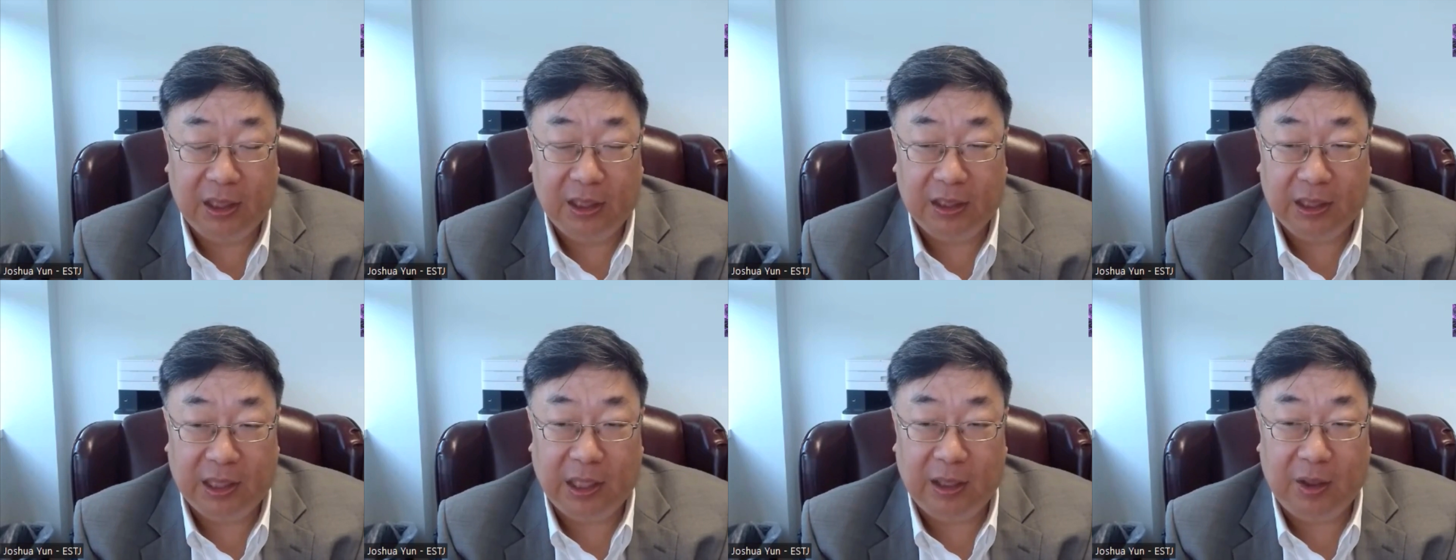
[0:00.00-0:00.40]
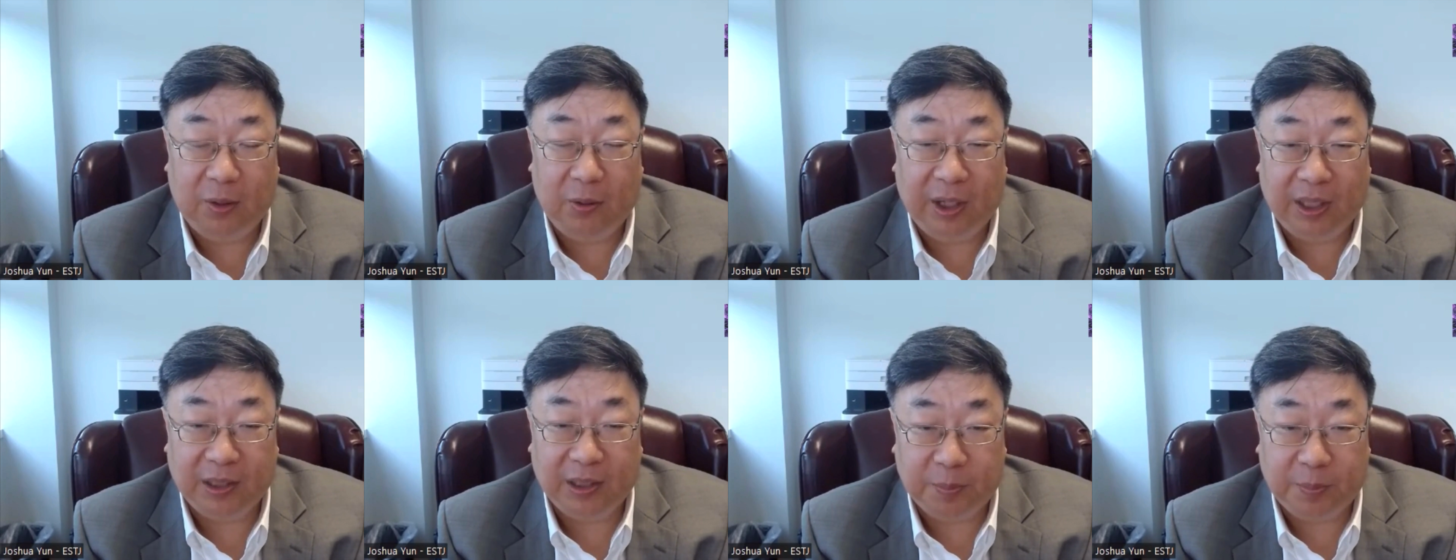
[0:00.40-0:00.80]
technical
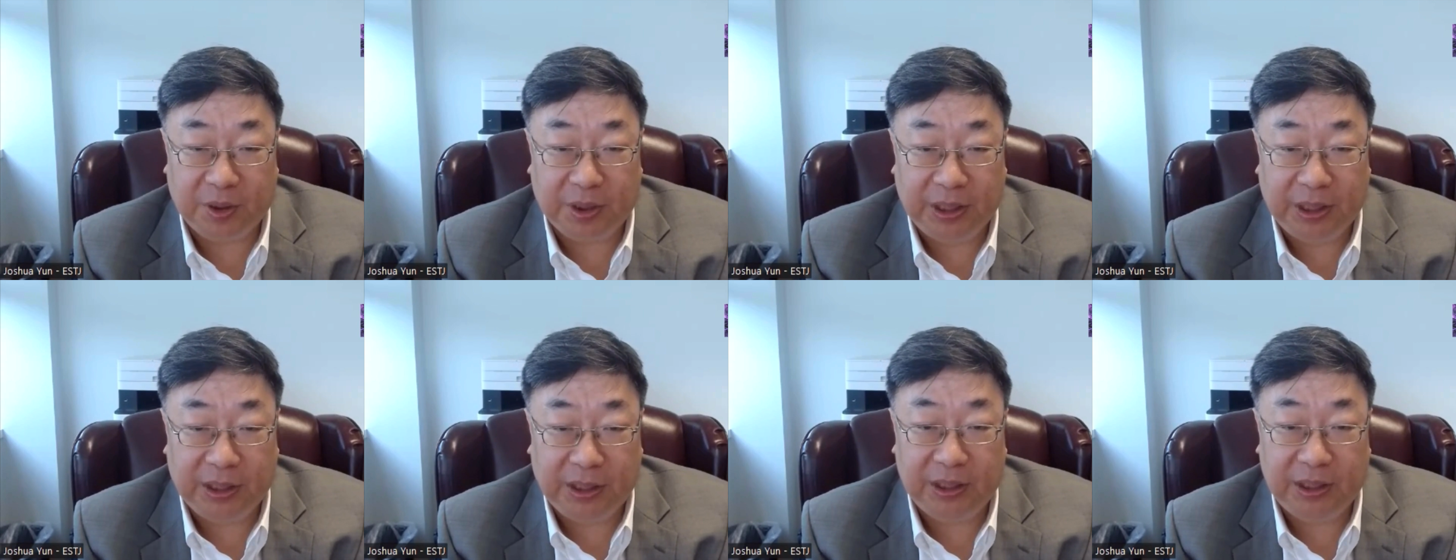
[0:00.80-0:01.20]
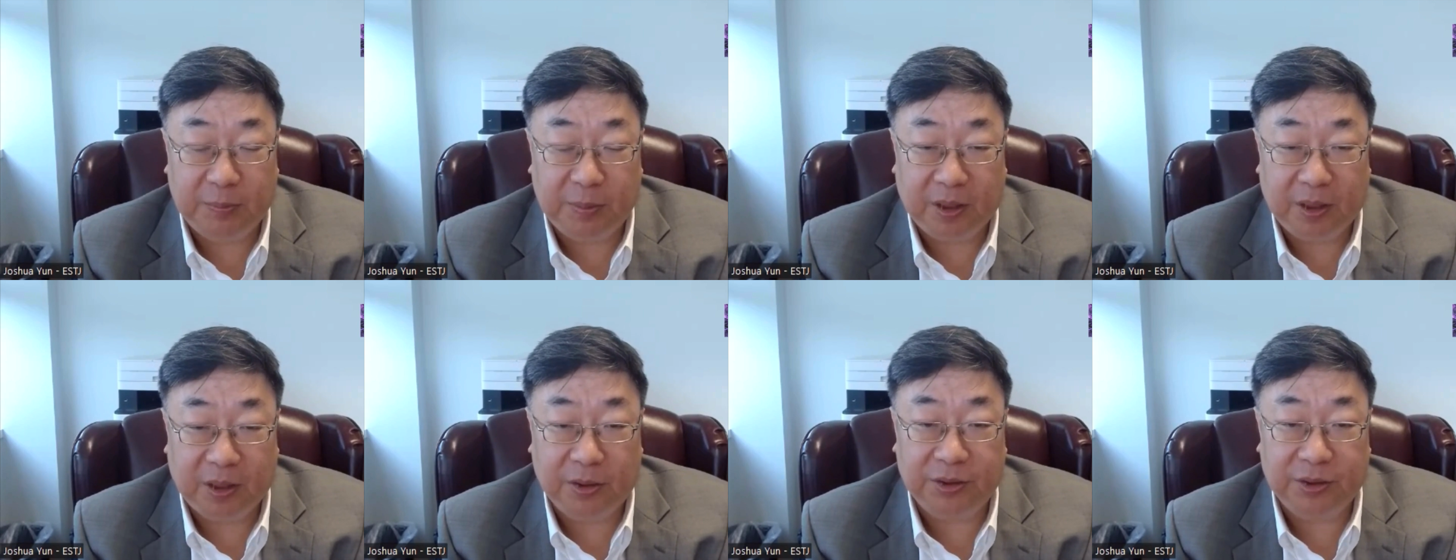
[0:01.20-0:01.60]
expertise, but
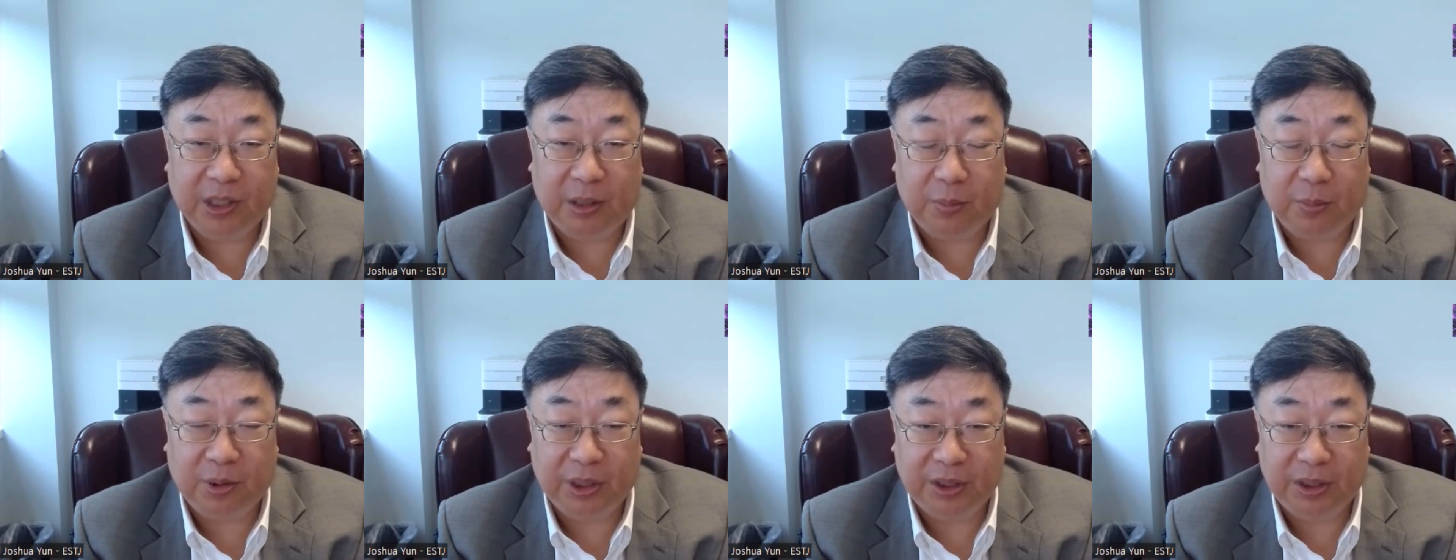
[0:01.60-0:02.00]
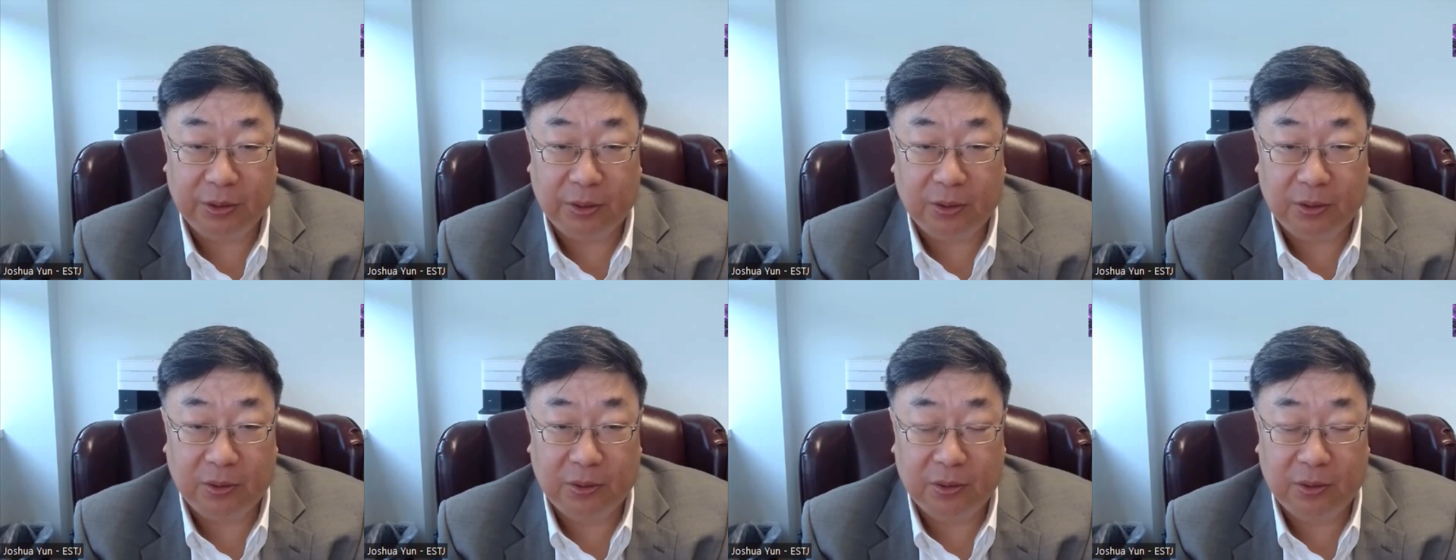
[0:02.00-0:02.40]
also
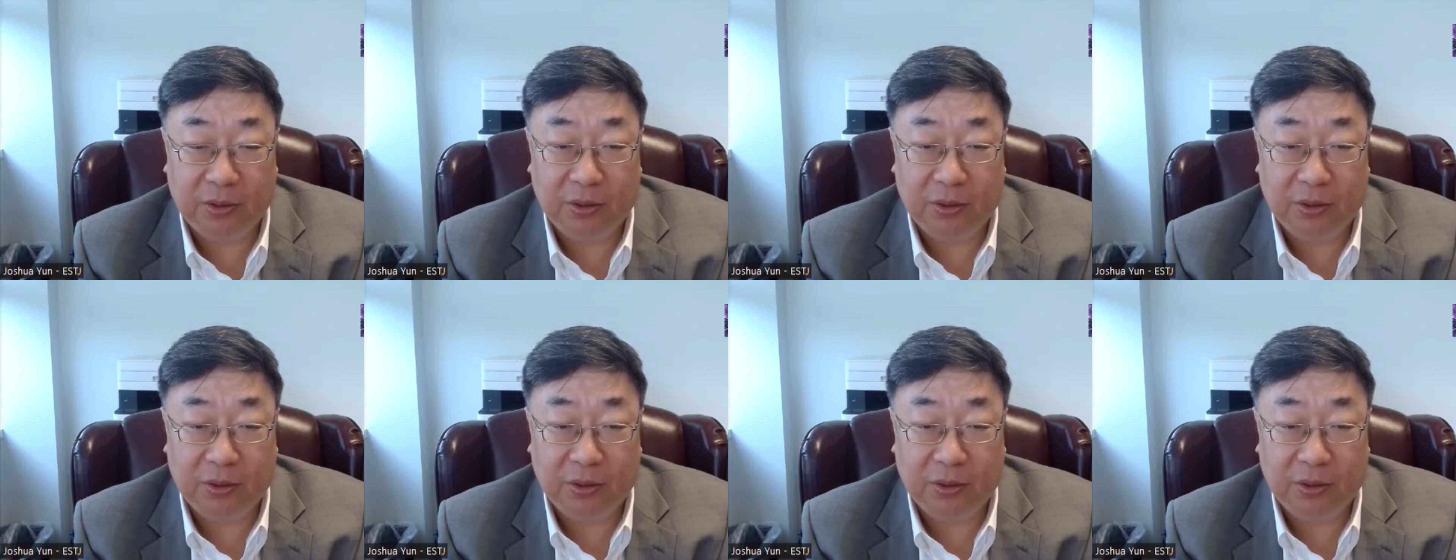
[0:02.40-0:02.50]
operational,